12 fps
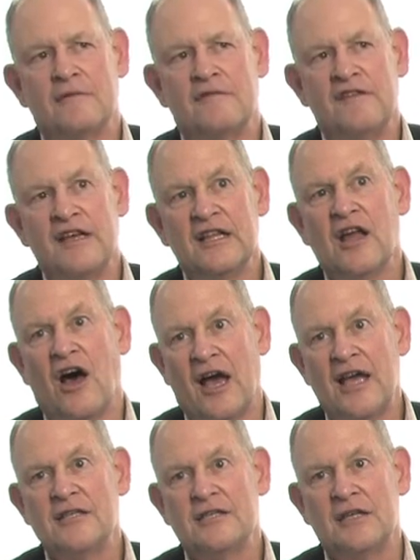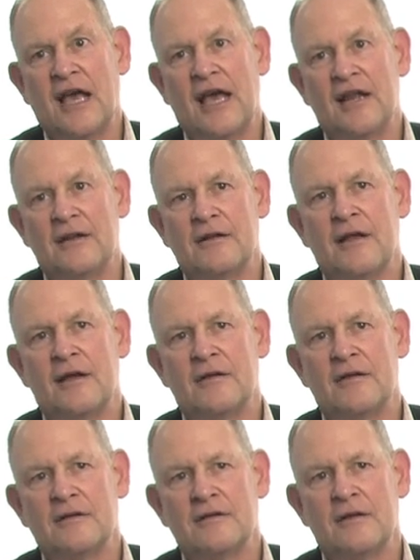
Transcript: eyes, and uh, the